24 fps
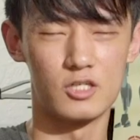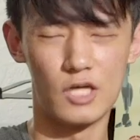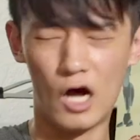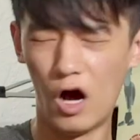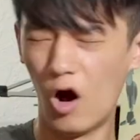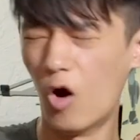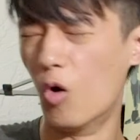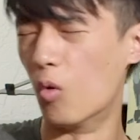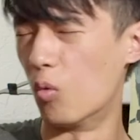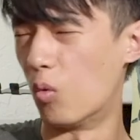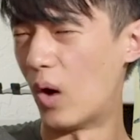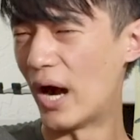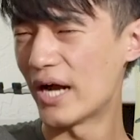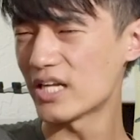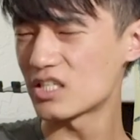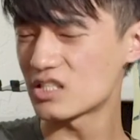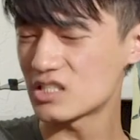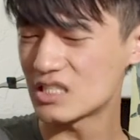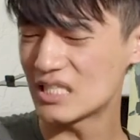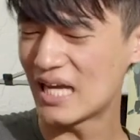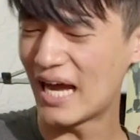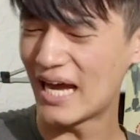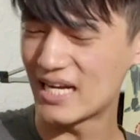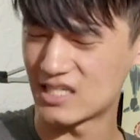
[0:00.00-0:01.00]
Yo,
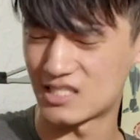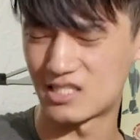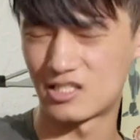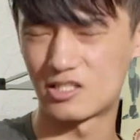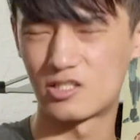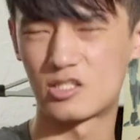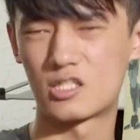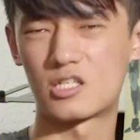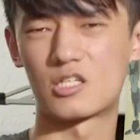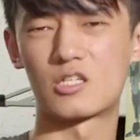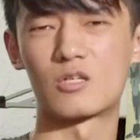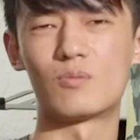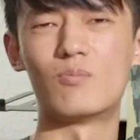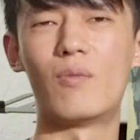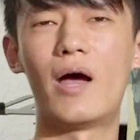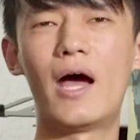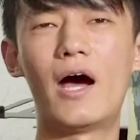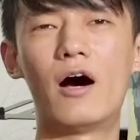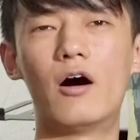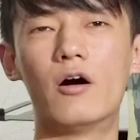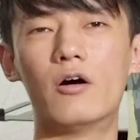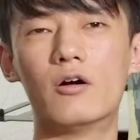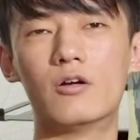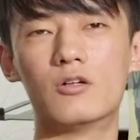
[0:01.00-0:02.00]
what's that
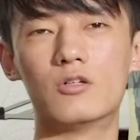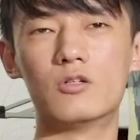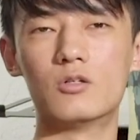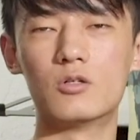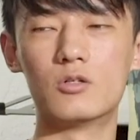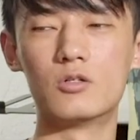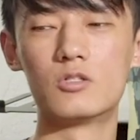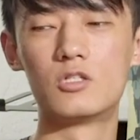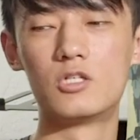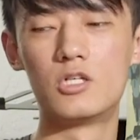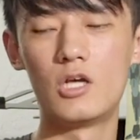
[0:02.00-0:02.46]
smell, dude?